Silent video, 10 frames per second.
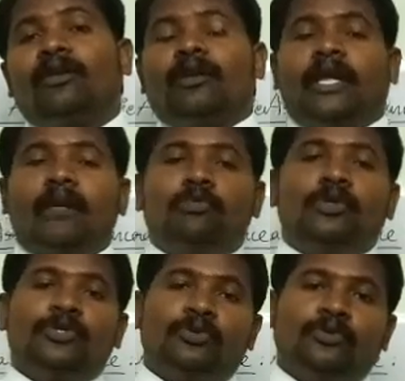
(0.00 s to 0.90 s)
are able
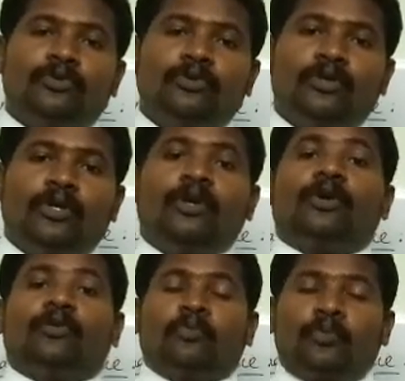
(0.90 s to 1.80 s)
to
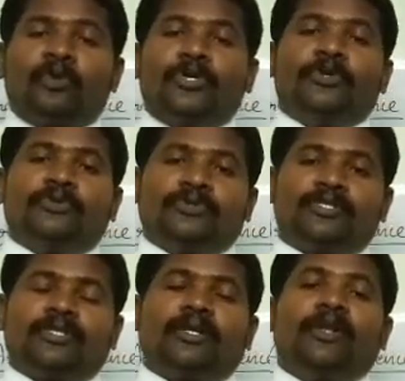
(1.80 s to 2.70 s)

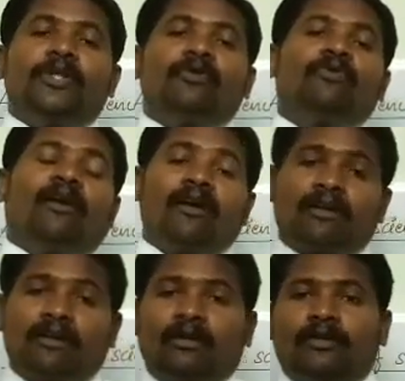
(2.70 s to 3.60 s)
produce new
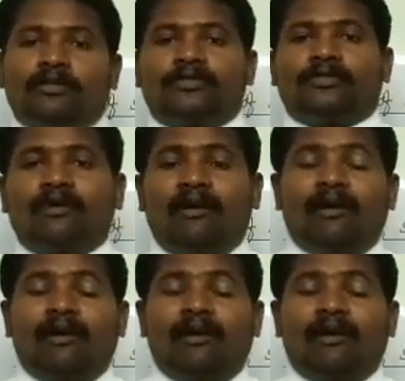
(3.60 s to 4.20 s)
organs,